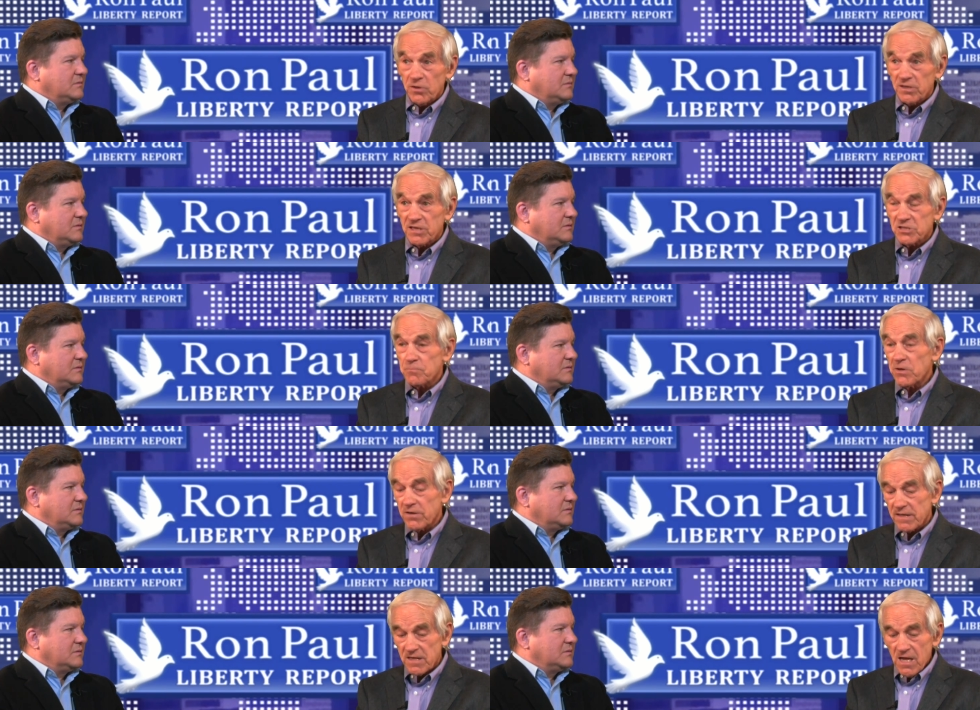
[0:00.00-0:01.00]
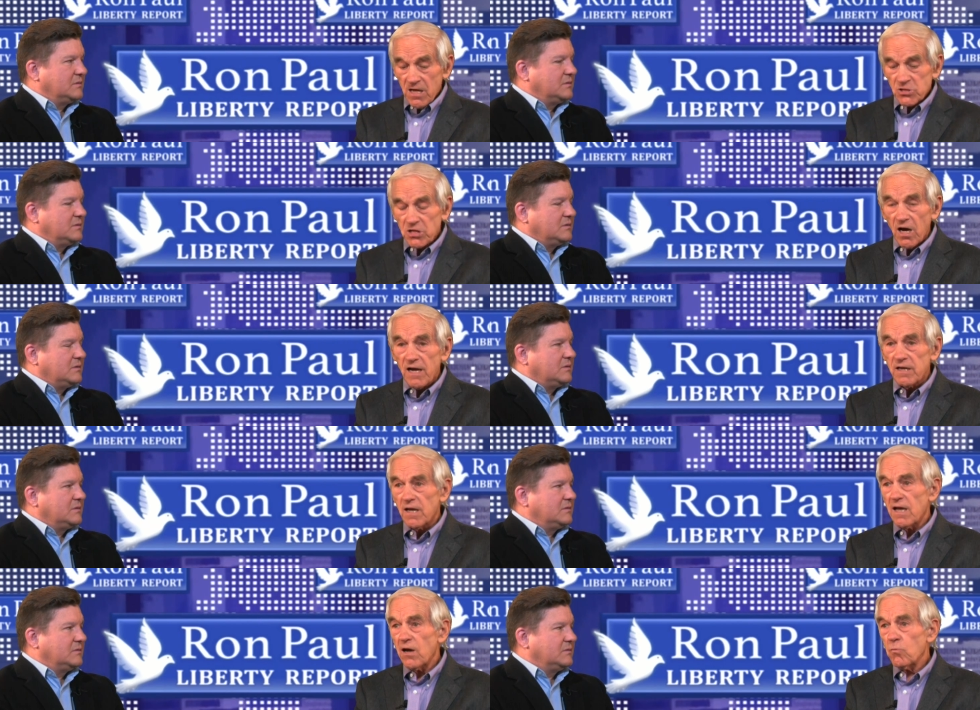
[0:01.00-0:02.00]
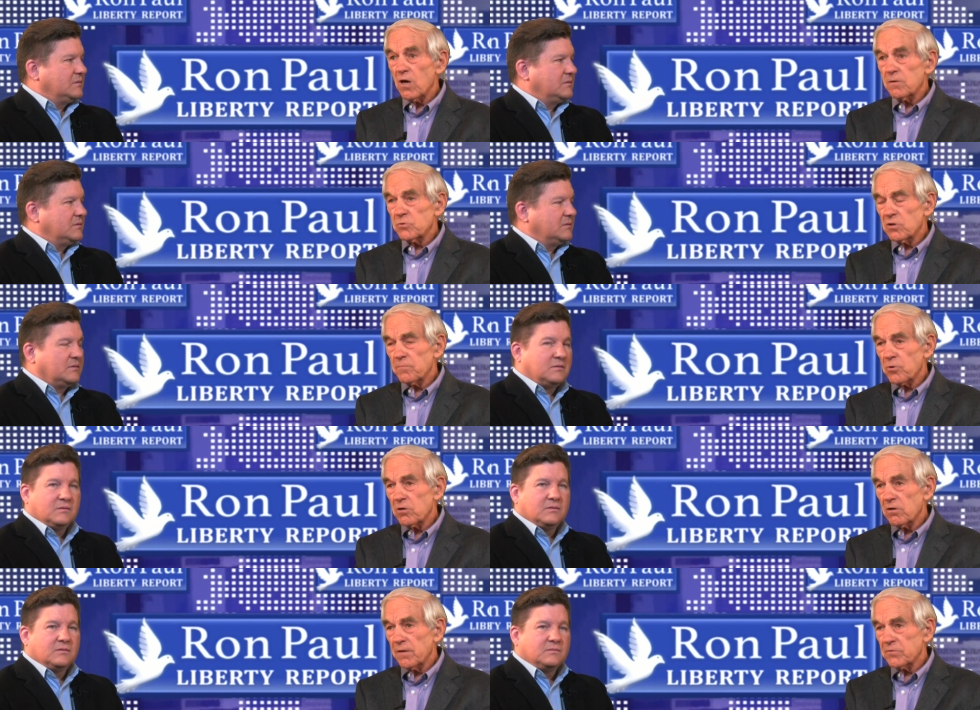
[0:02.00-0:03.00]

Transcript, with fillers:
Speaker 1: real experience. Scott, uh, welcome to our program